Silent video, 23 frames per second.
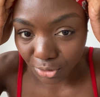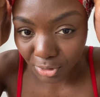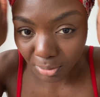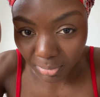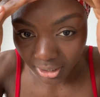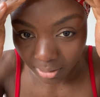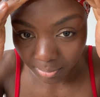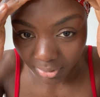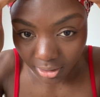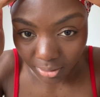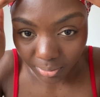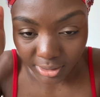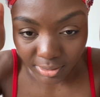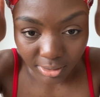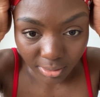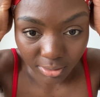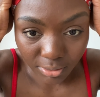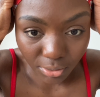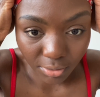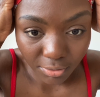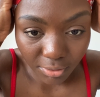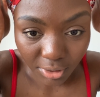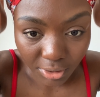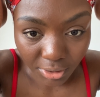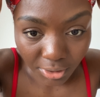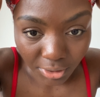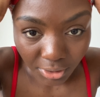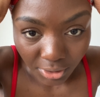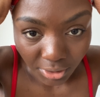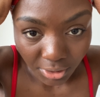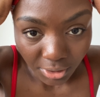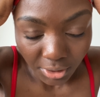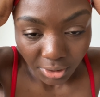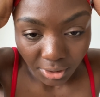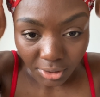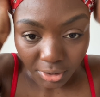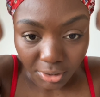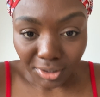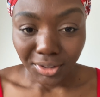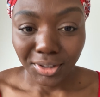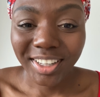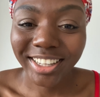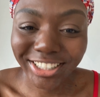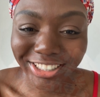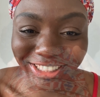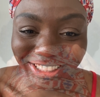right?
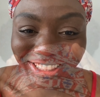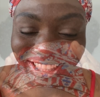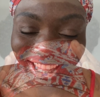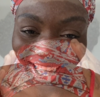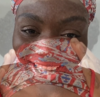If you're